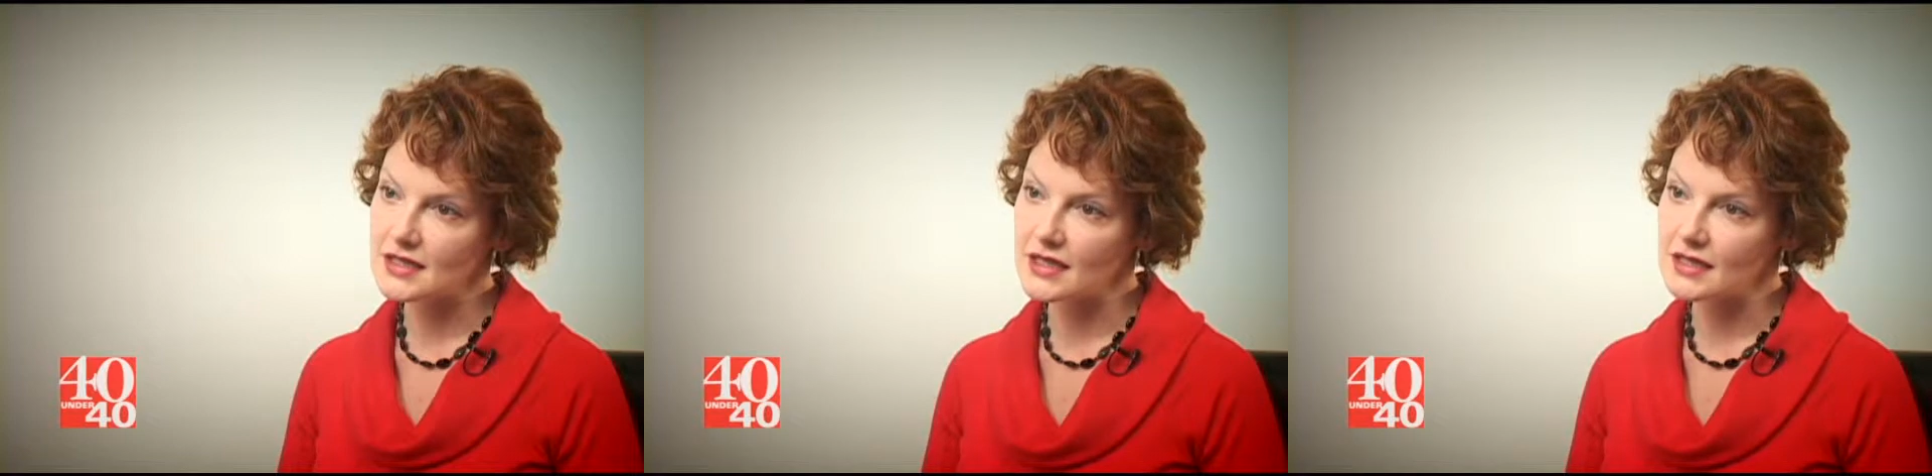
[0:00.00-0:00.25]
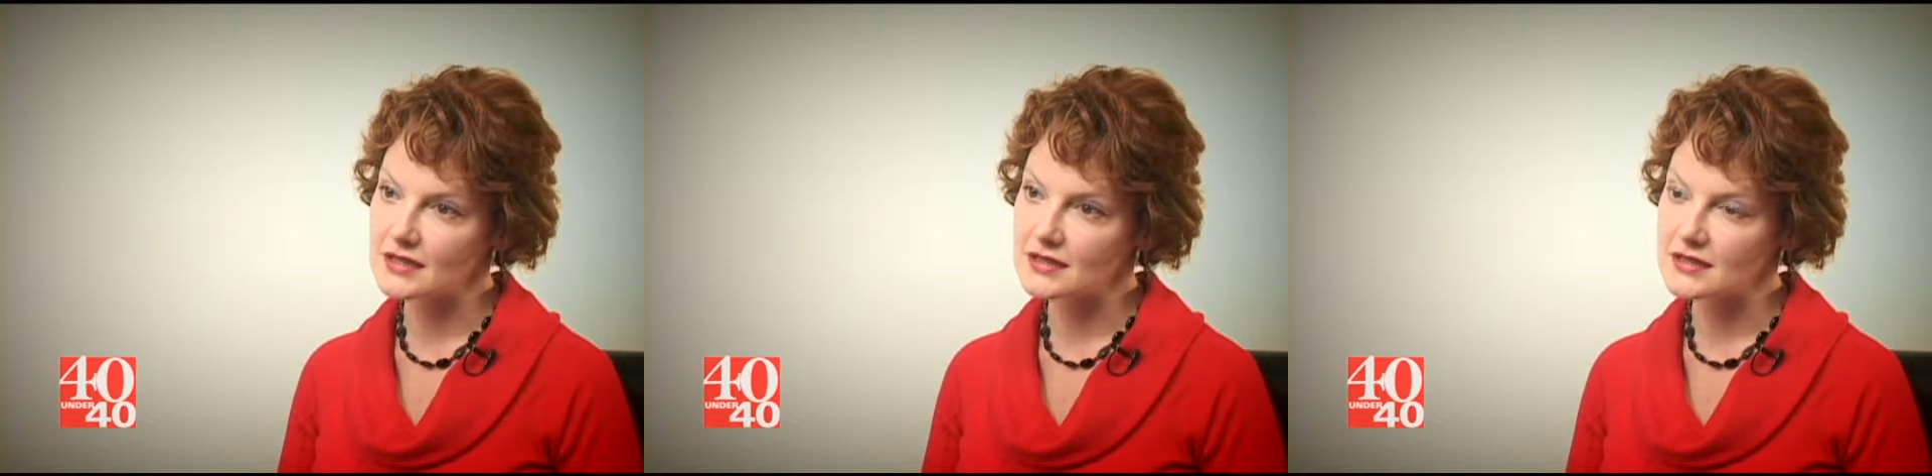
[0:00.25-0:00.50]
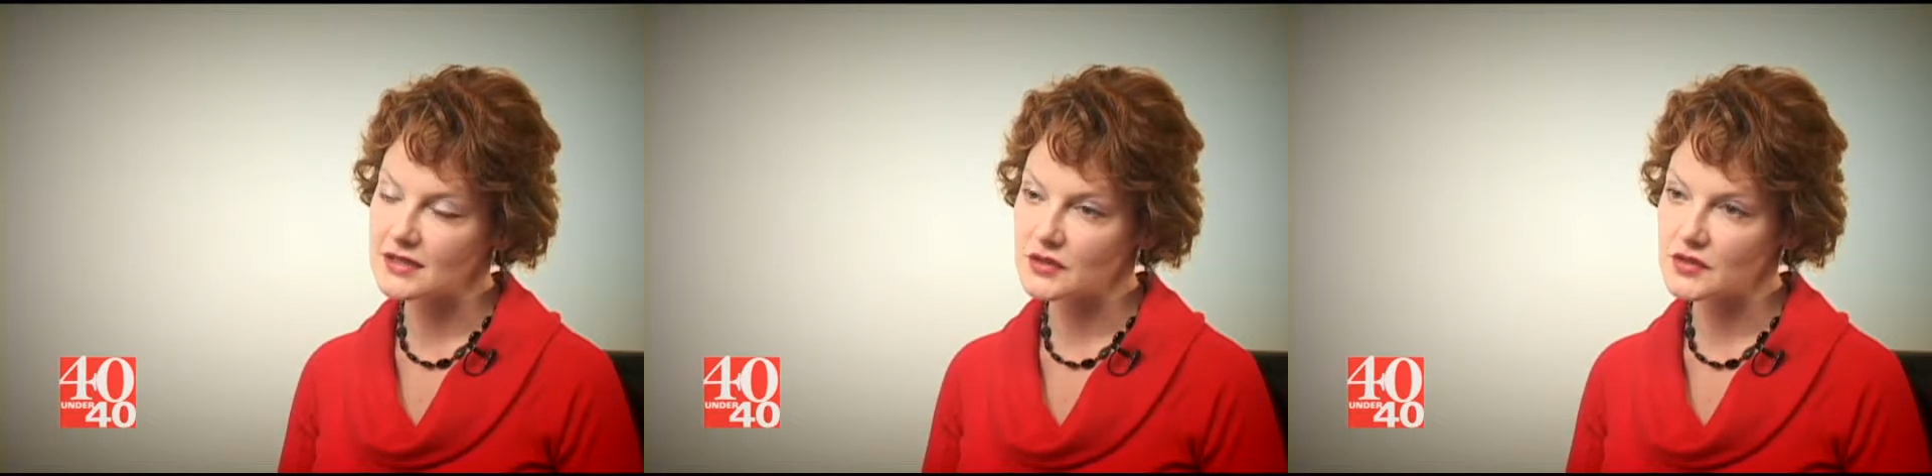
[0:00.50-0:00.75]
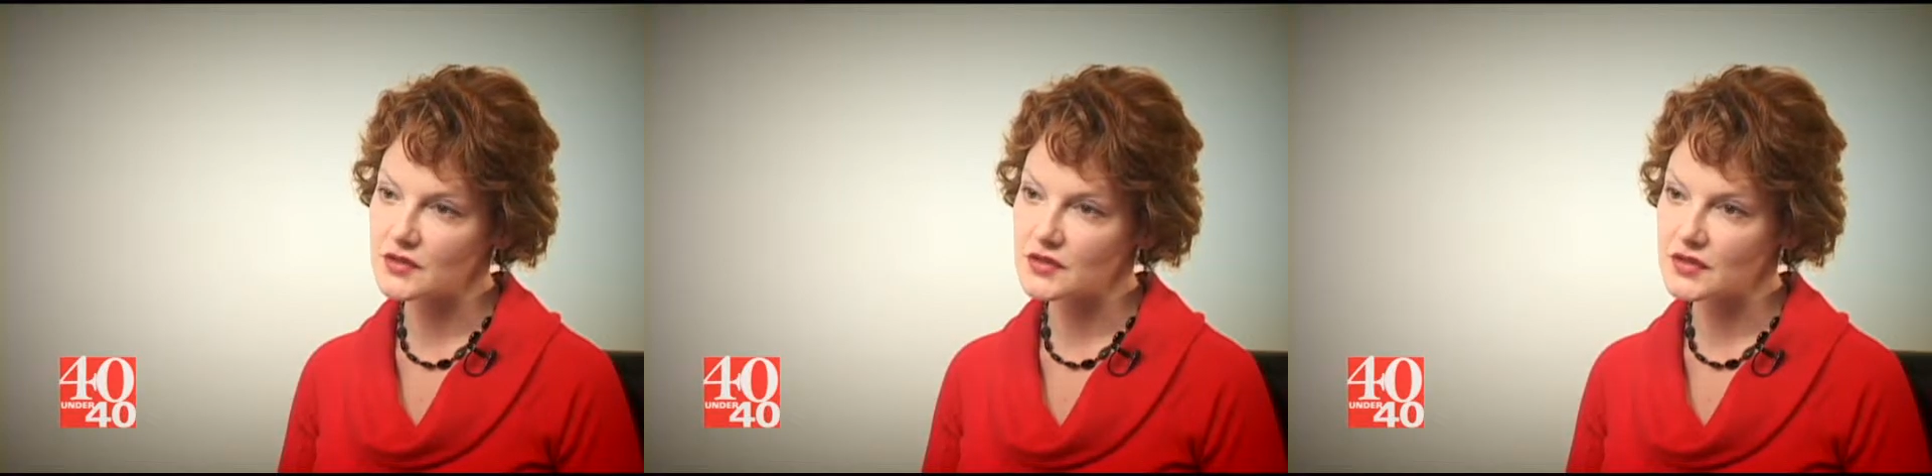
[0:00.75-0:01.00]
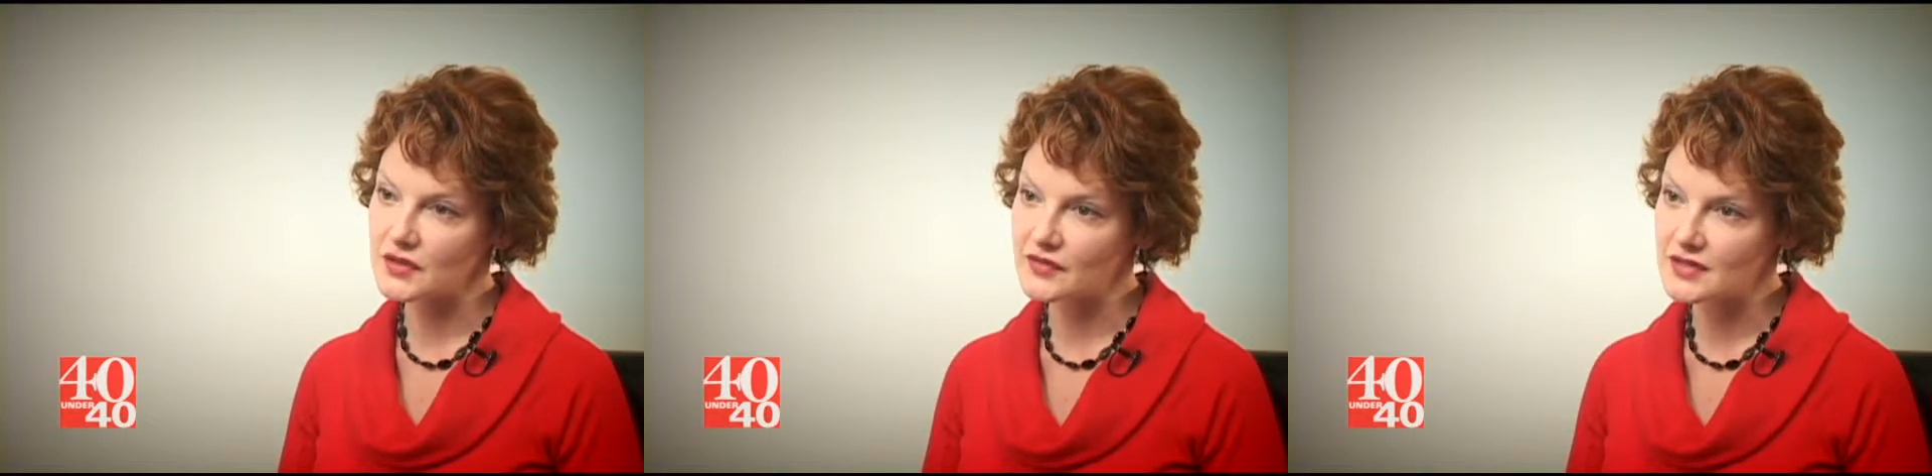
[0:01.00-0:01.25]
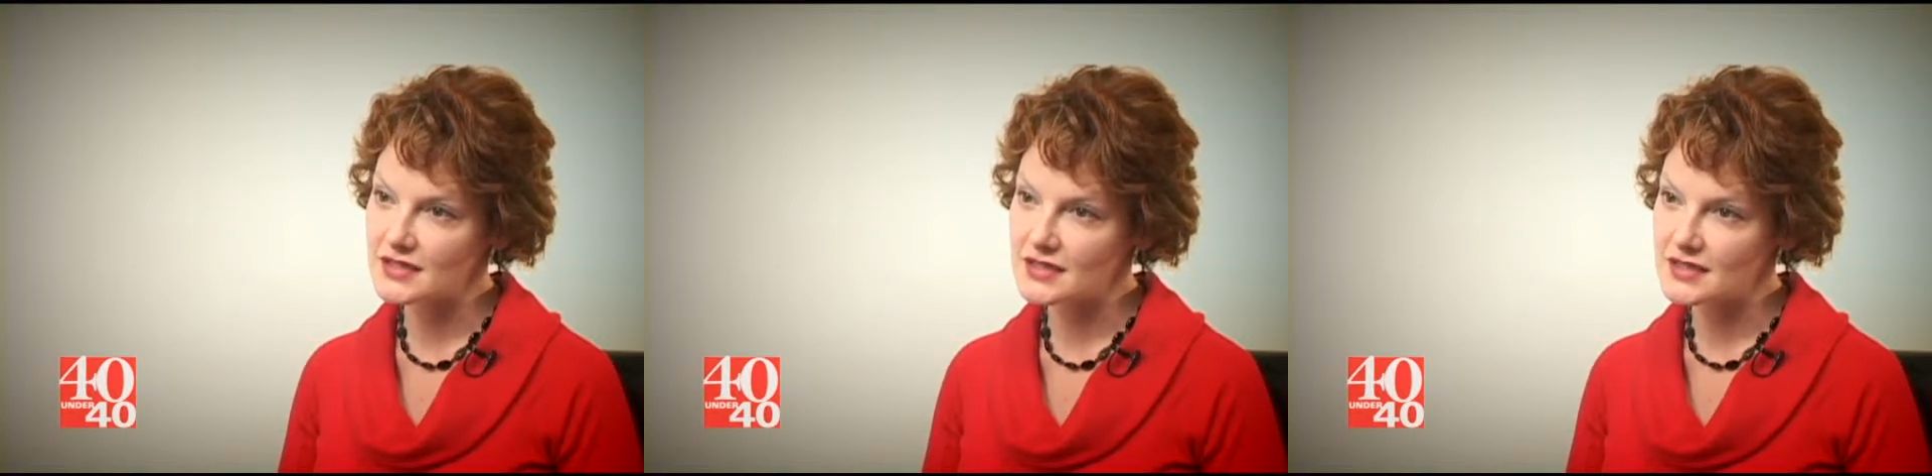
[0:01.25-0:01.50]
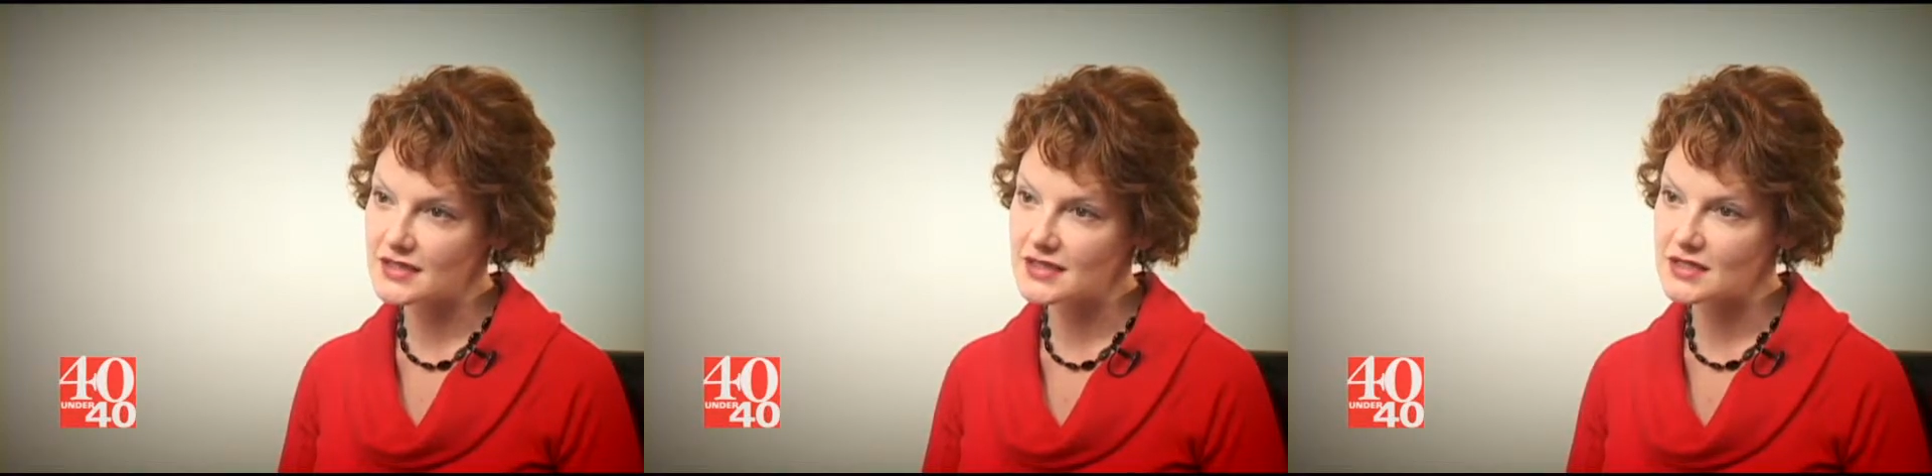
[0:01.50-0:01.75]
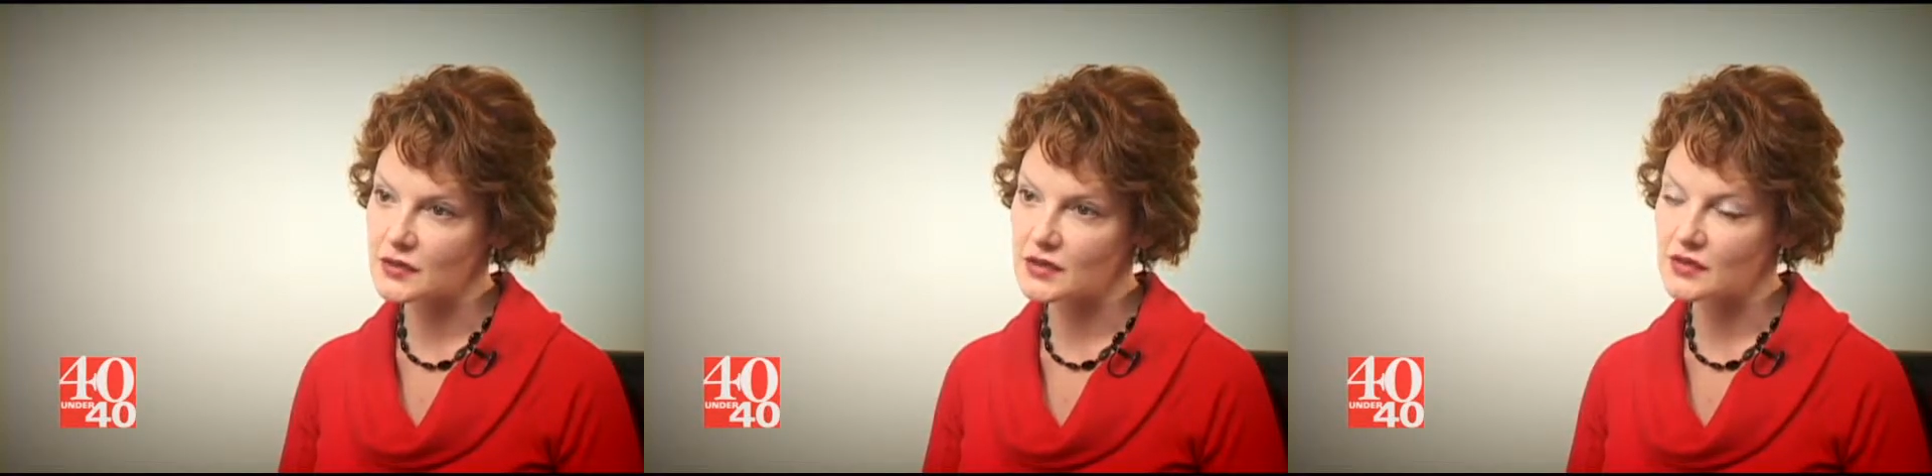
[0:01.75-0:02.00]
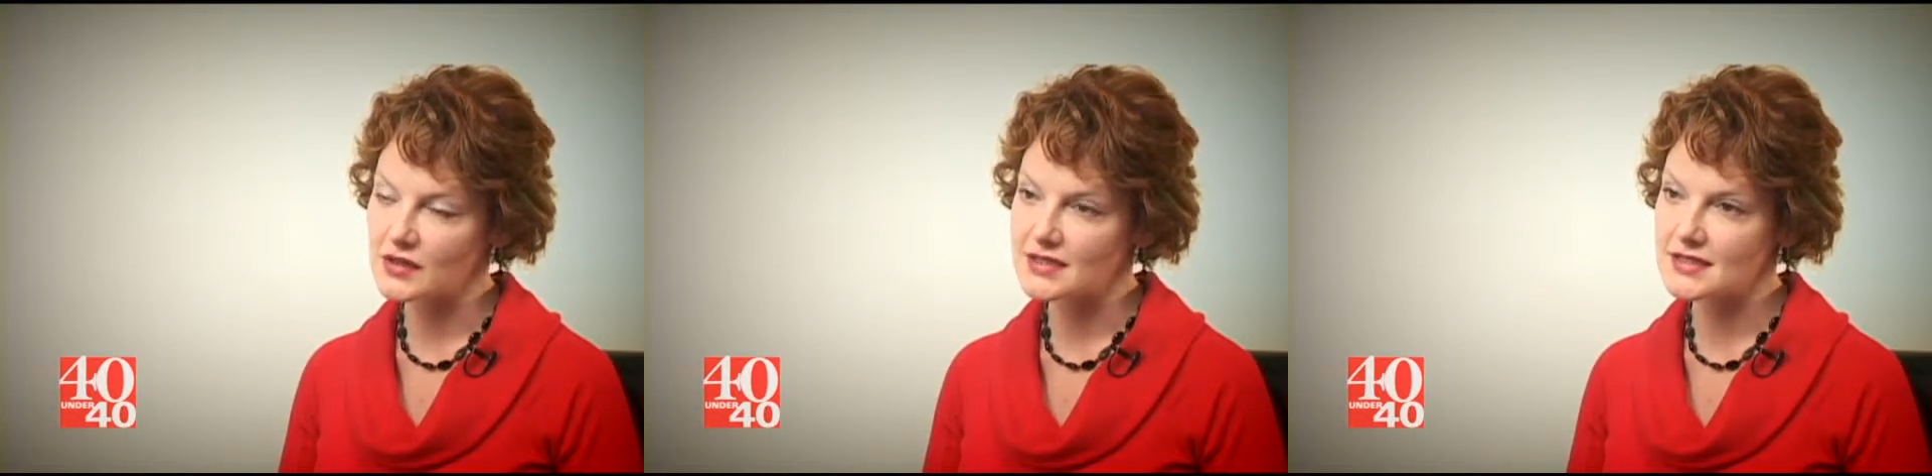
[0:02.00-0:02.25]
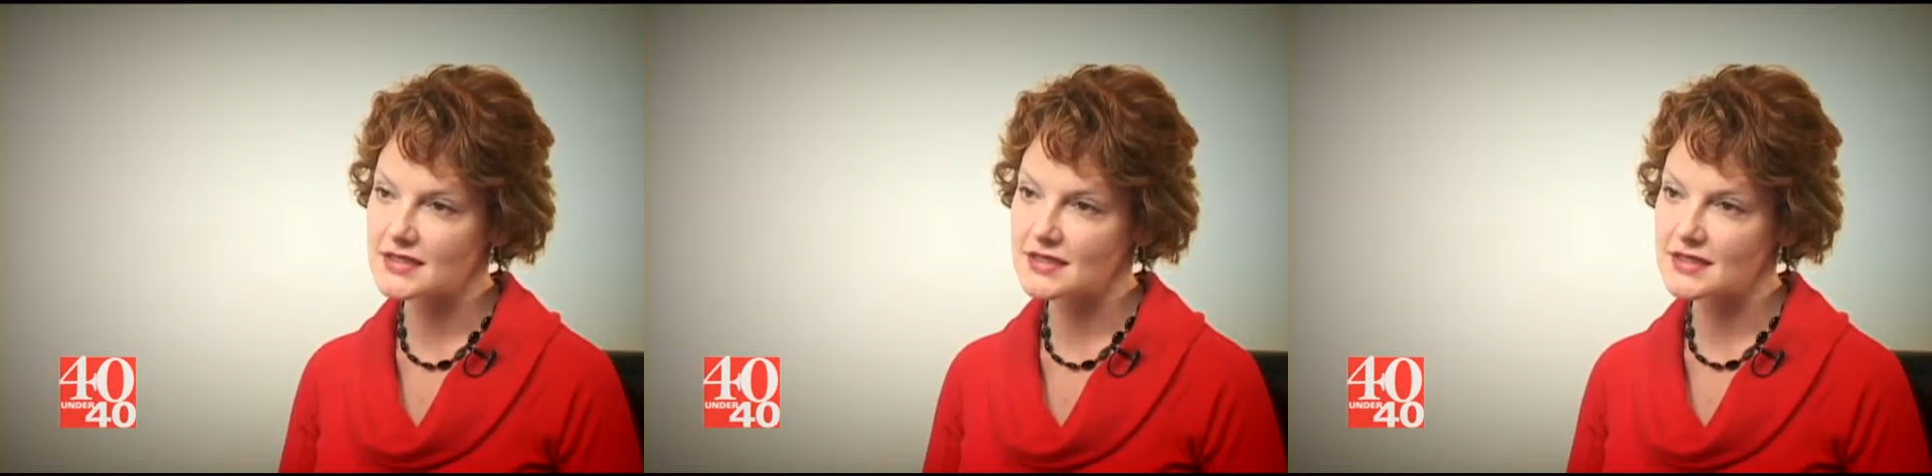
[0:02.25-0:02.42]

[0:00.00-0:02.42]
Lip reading: and social services to address